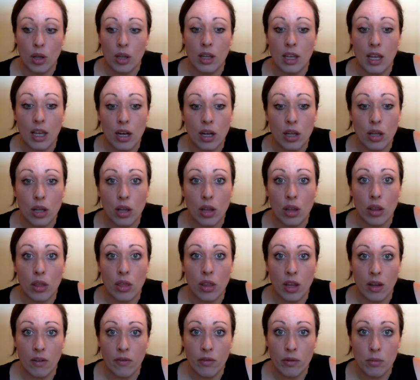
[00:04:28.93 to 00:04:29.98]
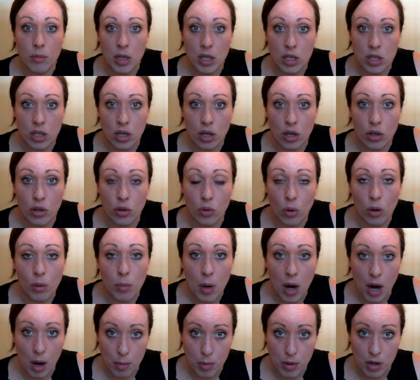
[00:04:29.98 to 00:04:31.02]
getting the information on your
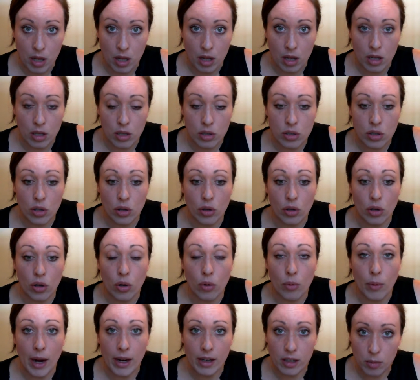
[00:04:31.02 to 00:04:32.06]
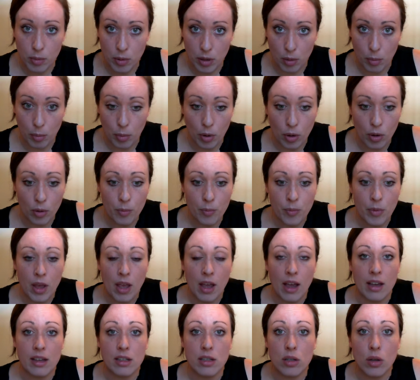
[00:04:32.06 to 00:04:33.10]
property to the correct people
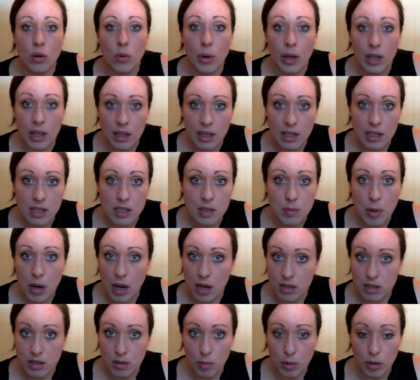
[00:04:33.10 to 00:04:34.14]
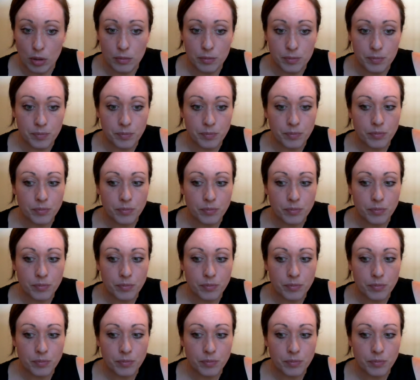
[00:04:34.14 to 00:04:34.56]
as quickly as possible